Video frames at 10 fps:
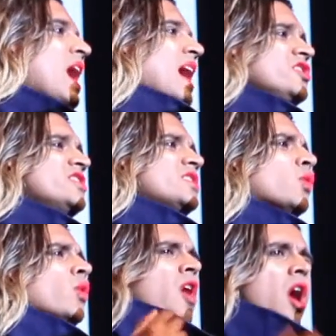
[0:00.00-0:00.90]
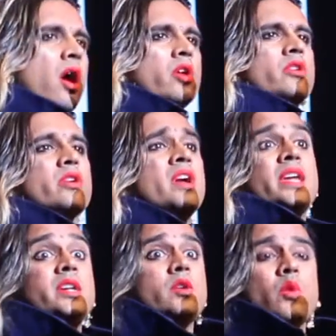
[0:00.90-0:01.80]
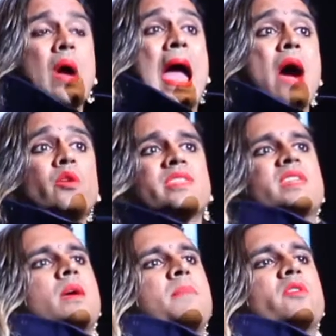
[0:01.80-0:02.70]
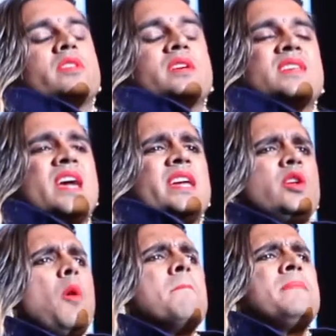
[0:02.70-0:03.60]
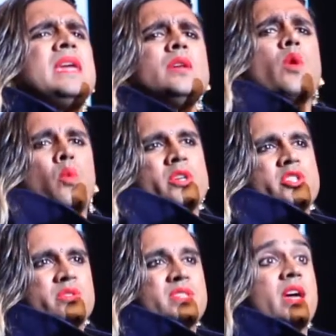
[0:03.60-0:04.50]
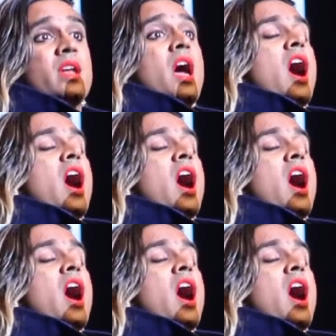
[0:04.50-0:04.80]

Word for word: I just need to work harder. You don't know how to think about this. You don't mean what you said.